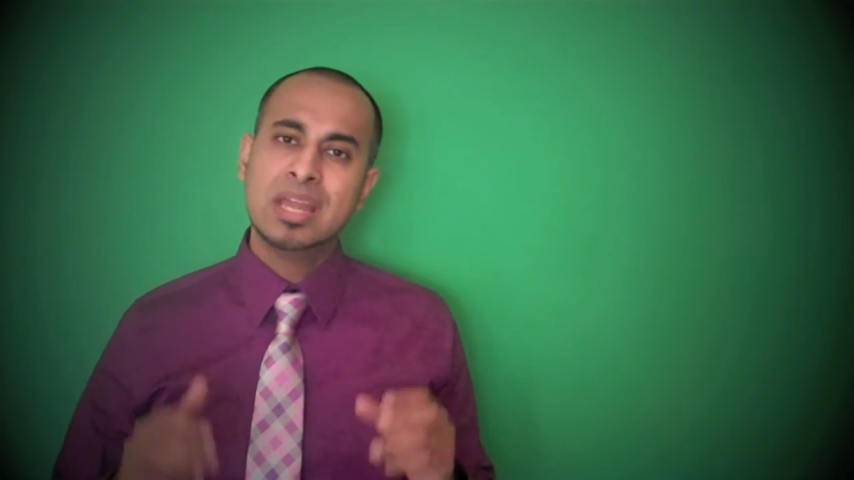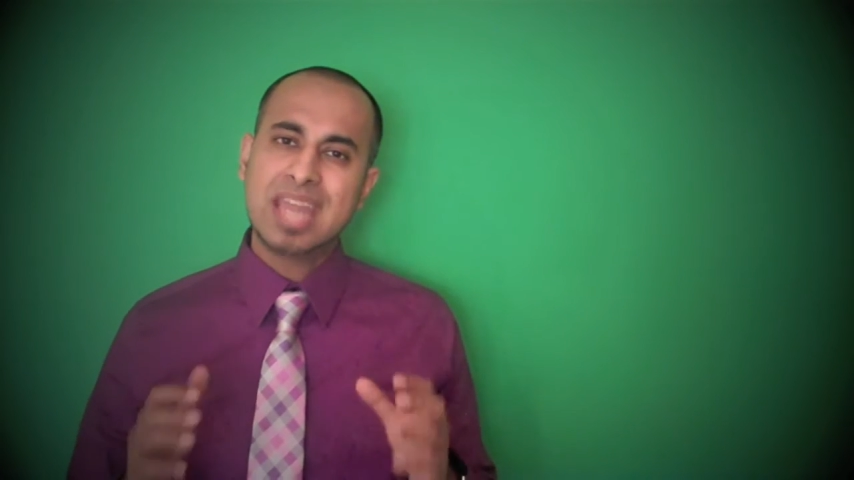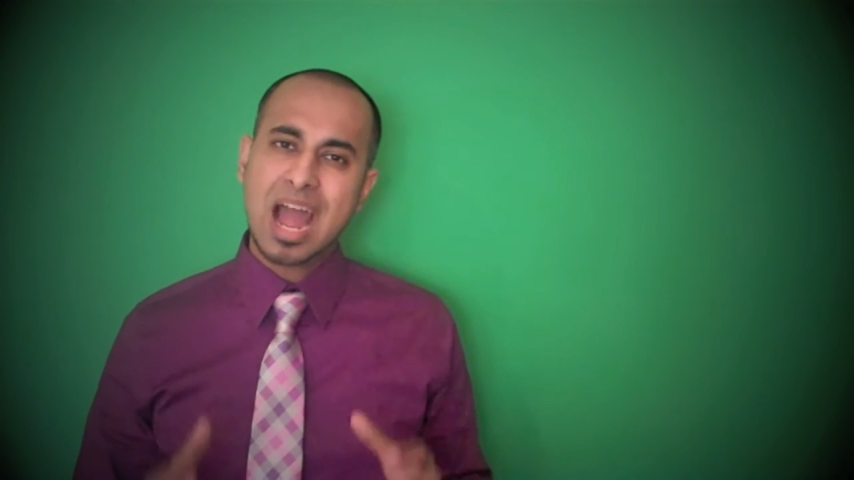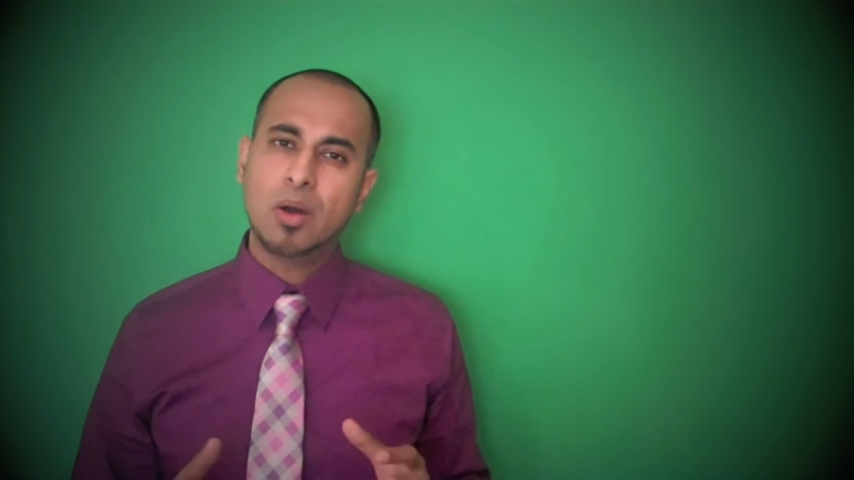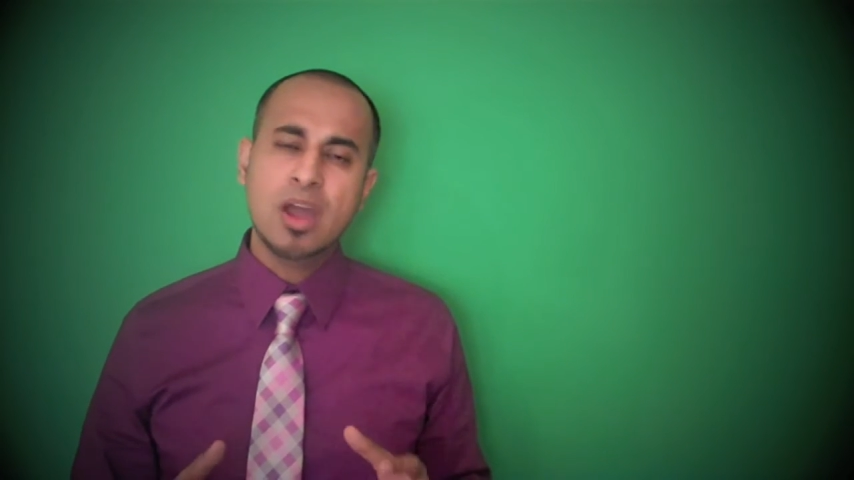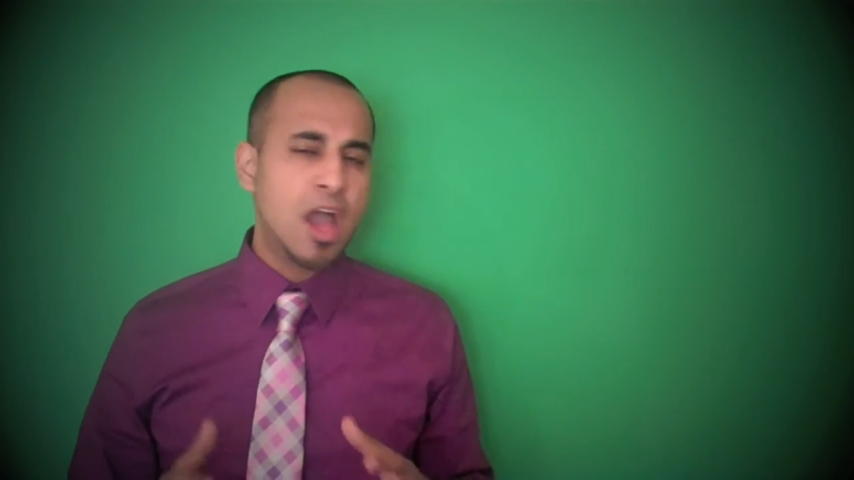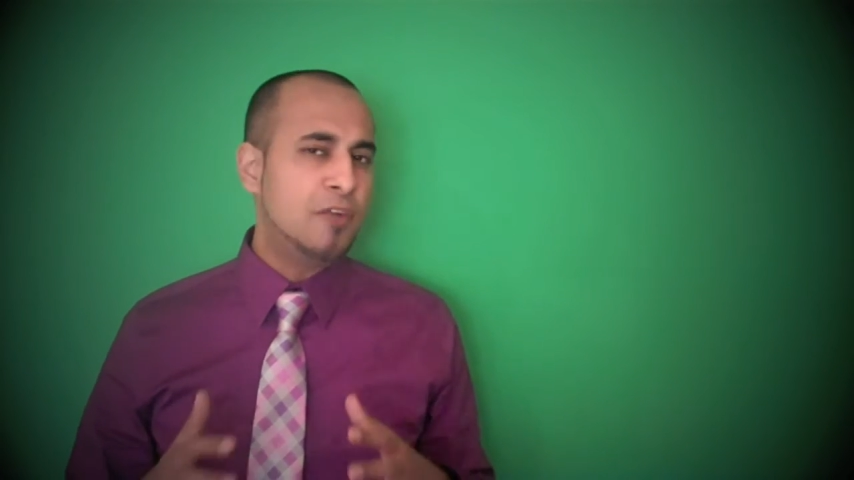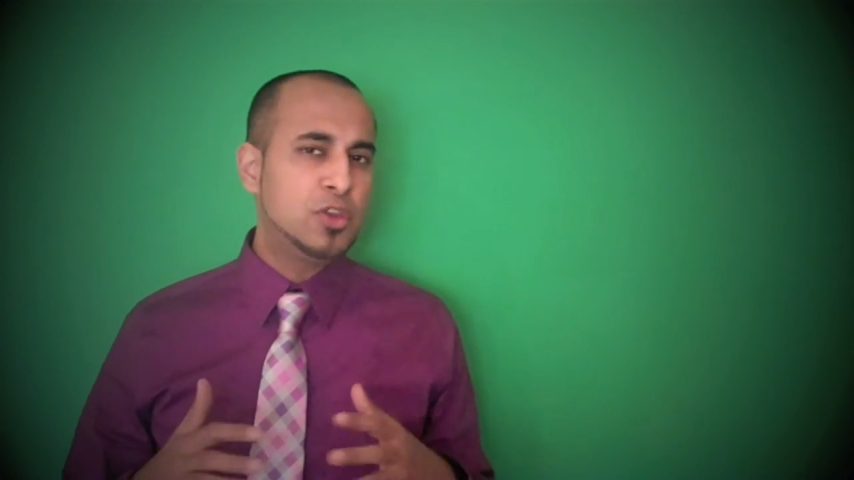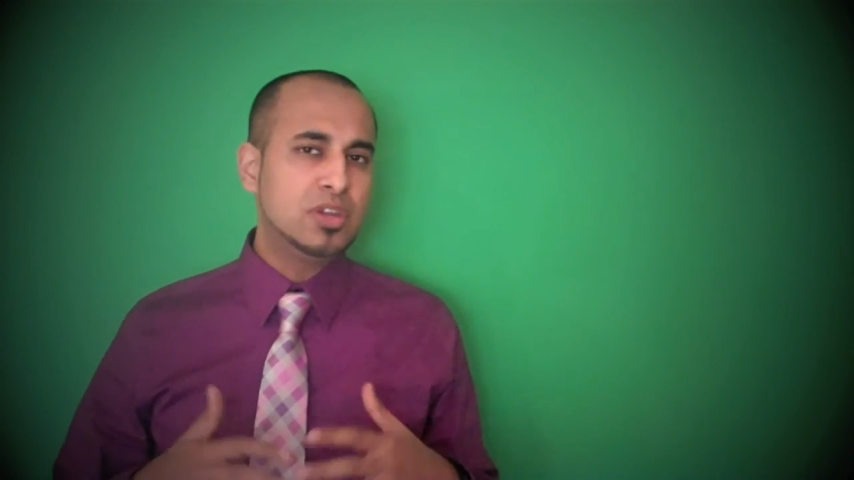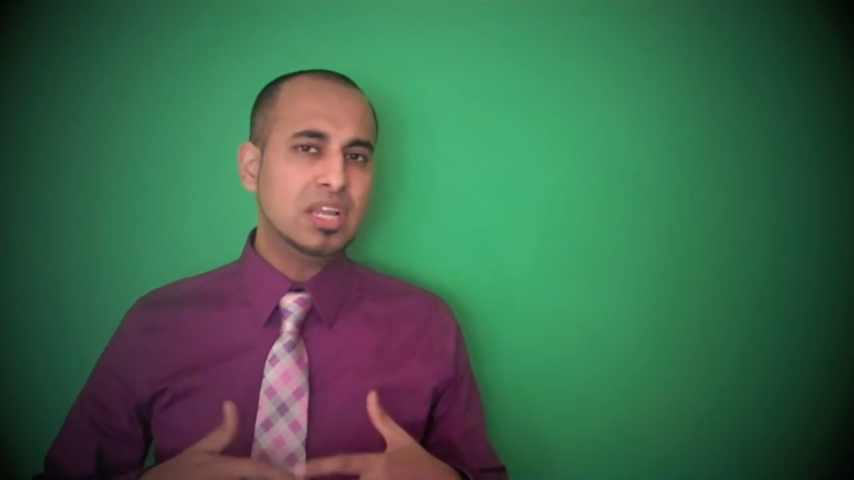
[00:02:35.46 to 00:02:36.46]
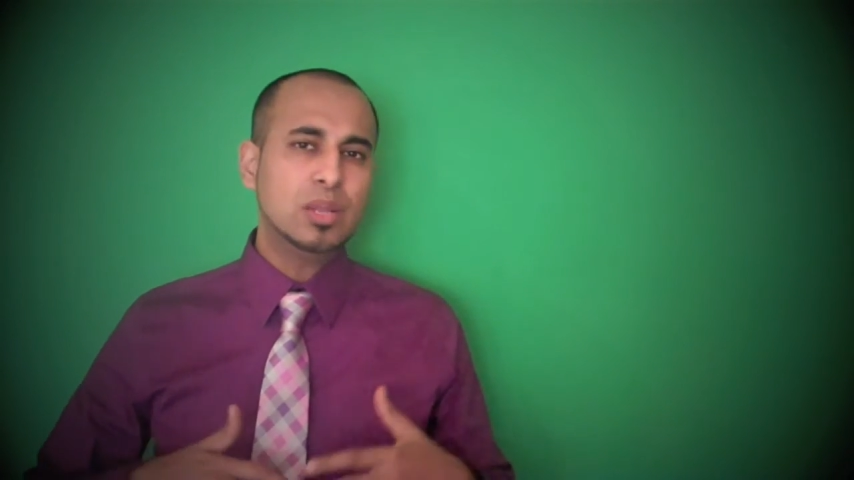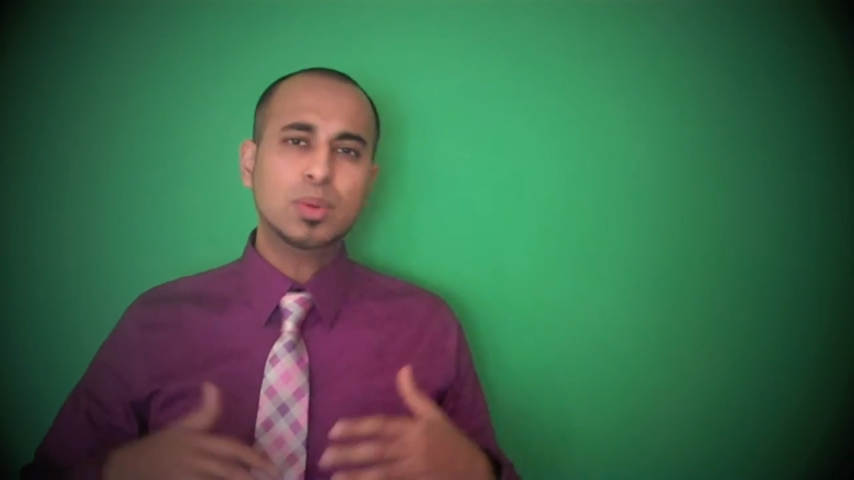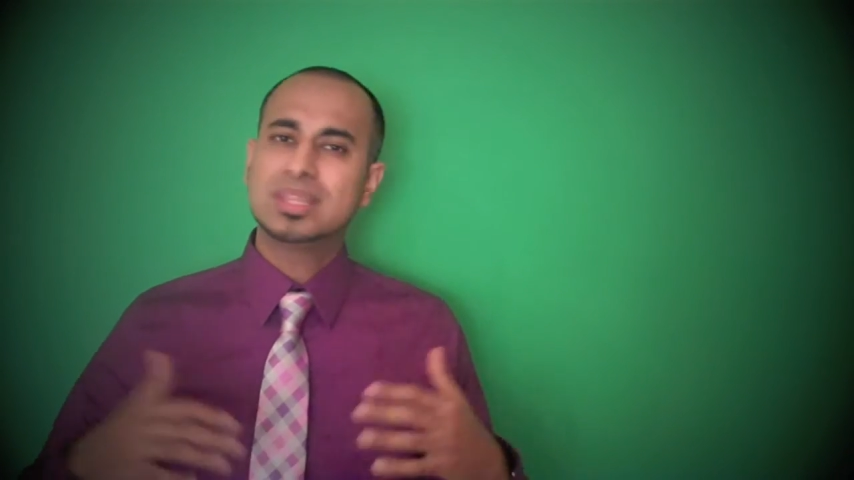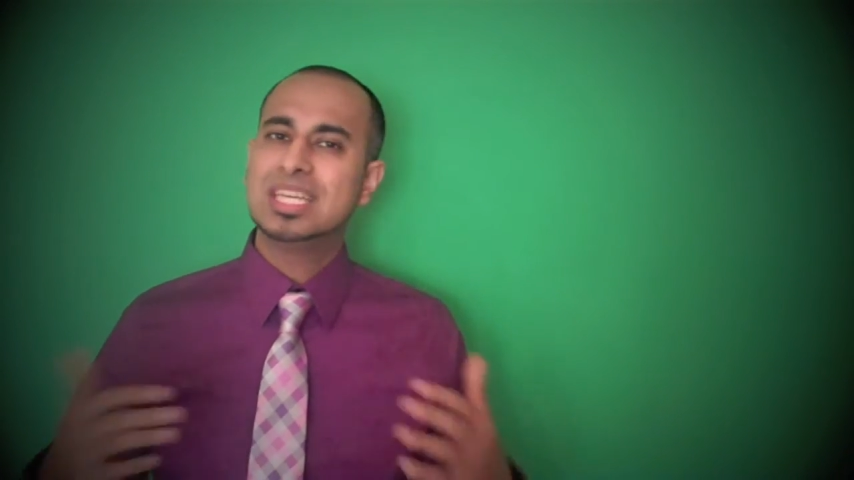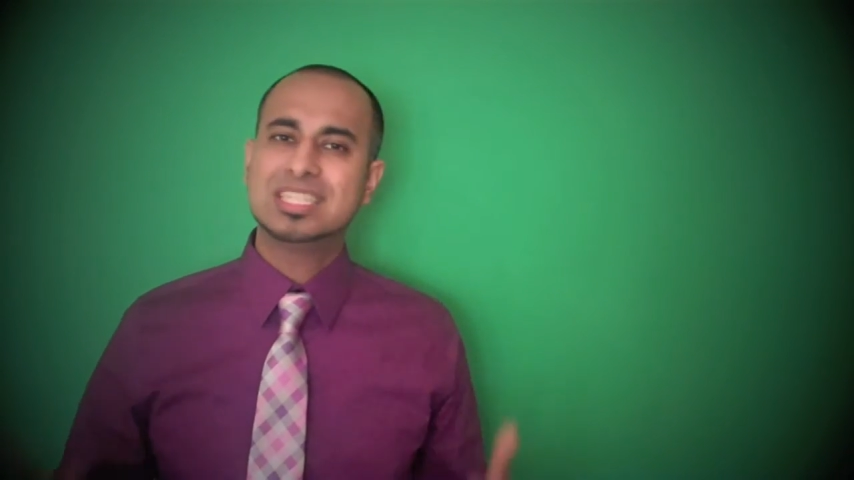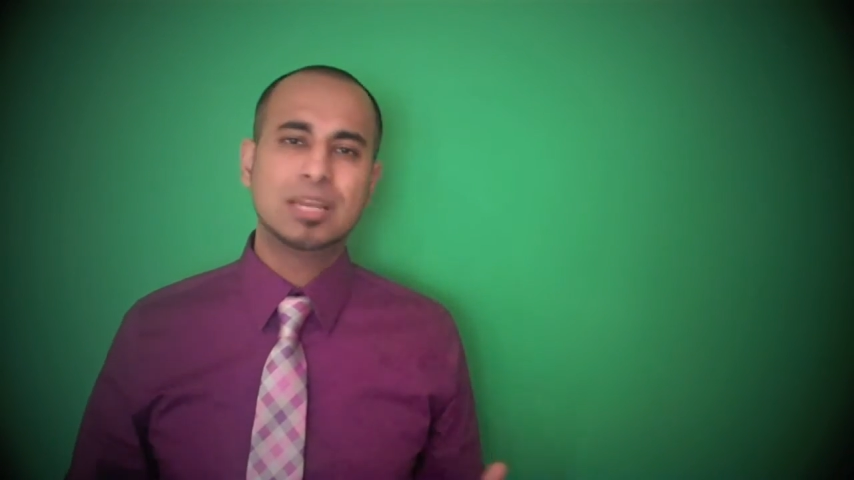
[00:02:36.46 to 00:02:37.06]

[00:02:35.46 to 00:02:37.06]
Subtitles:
Now, if you're dealing with these